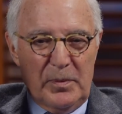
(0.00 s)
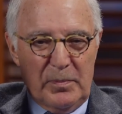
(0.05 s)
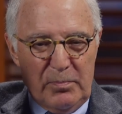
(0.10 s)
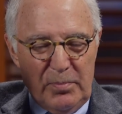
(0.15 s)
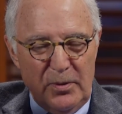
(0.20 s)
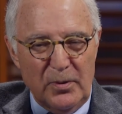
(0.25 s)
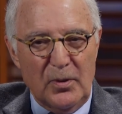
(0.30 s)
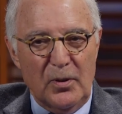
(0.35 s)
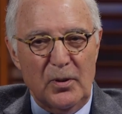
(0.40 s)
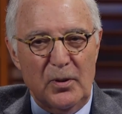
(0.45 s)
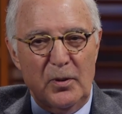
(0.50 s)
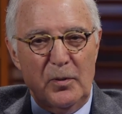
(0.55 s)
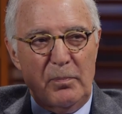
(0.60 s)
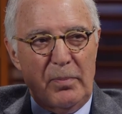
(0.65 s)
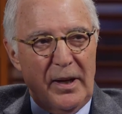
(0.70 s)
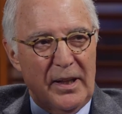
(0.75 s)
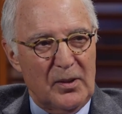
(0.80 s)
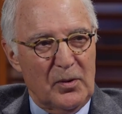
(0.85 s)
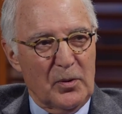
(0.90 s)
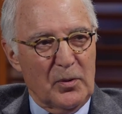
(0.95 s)
but peroral
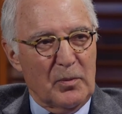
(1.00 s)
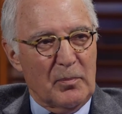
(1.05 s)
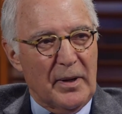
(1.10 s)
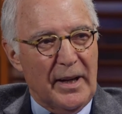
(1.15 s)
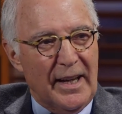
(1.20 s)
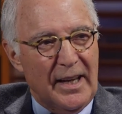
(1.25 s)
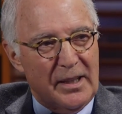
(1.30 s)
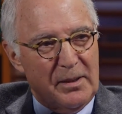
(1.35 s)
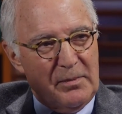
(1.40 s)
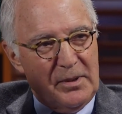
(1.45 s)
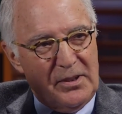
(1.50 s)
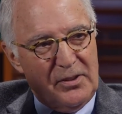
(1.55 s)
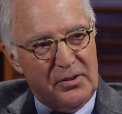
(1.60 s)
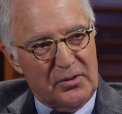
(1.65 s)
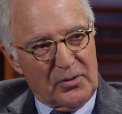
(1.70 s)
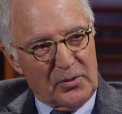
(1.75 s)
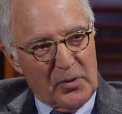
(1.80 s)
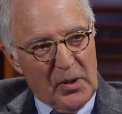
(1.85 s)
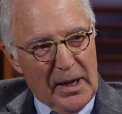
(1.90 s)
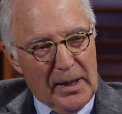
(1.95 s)
pyloromyotomy
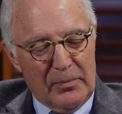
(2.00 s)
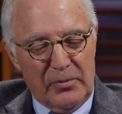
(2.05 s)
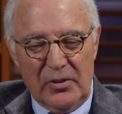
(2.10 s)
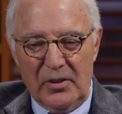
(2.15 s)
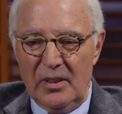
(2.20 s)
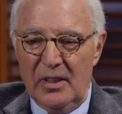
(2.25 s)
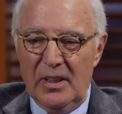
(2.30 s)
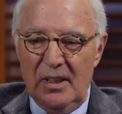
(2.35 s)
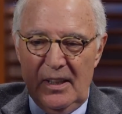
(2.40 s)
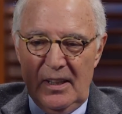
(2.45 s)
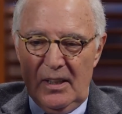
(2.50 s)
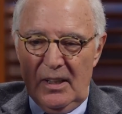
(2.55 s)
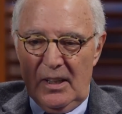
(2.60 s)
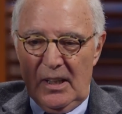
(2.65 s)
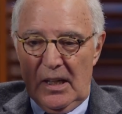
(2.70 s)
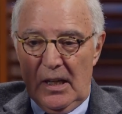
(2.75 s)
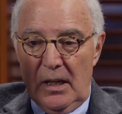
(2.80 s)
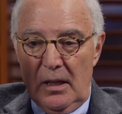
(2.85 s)
describes it. Yeah.